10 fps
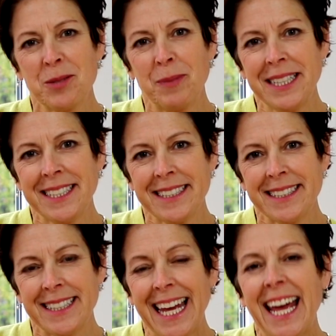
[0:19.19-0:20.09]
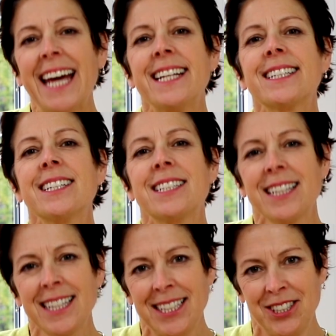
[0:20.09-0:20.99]
spices, and it's a
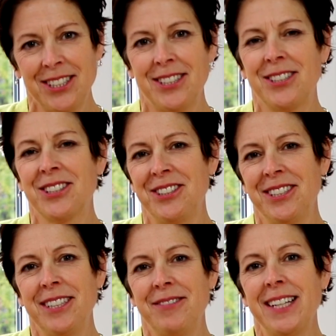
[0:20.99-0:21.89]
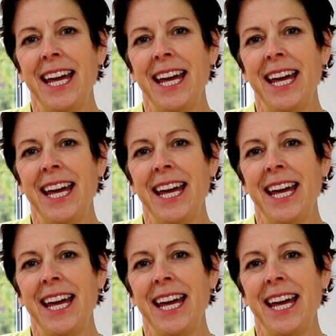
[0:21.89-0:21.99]
delicious alternative to